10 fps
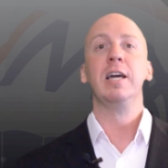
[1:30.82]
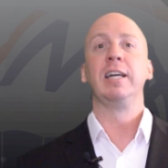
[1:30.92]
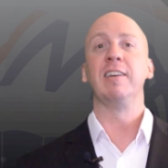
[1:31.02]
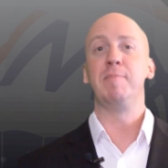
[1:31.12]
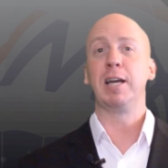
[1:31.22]

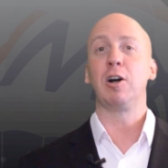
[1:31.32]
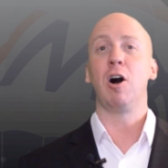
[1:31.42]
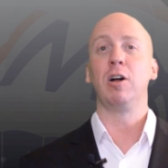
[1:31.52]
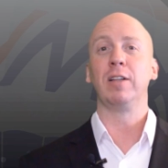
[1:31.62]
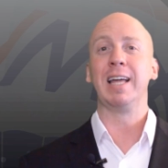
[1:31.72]
Give me a
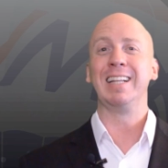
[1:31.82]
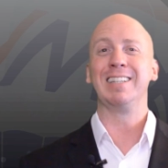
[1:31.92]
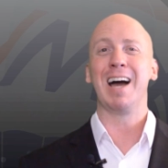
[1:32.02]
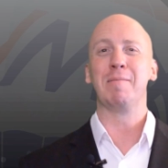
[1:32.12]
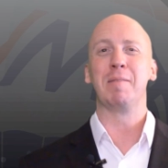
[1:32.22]
call
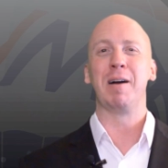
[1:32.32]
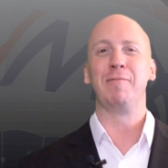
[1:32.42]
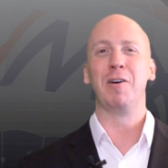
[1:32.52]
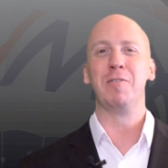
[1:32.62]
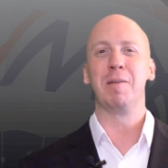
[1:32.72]
anytime on my
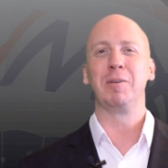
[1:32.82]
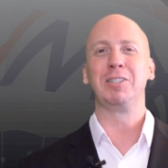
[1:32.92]
phone number,